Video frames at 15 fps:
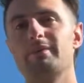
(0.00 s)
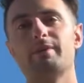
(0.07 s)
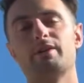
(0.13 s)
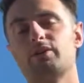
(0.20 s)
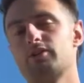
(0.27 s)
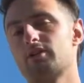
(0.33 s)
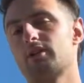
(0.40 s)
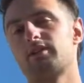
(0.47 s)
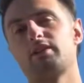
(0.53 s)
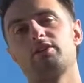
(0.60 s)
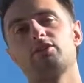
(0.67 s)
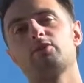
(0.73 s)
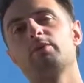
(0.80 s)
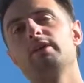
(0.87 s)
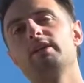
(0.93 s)
make sure nothing's
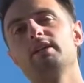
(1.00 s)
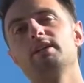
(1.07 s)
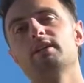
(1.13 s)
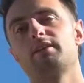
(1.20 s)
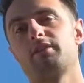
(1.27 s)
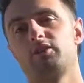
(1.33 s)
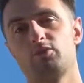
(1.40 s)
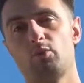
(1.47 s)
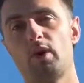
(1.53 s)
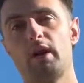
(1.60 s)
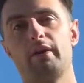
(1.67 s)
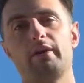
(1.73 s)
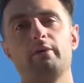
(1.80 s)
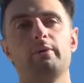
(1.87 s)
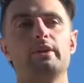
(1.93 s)
squeaking, nothing's
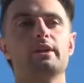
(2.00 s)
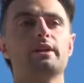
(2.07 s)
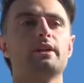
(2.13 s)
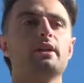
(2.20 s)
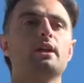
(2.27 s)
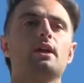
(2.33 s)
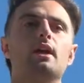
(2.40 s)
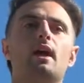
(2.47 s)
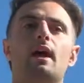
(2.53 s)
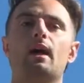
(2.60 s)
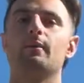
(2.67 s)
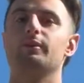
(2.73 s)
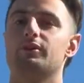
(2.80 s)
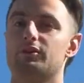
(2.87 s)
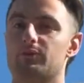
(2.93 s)
wearing weird,
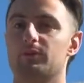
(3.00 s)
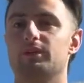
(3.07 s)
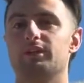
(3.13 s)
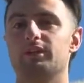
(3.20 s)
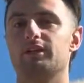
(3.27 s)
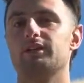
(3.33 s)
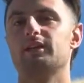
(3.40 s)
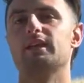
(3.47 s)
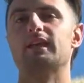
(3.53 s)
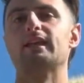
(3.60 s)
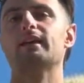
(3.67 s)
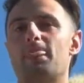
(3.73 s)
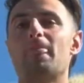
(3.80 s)
which is a really good thing.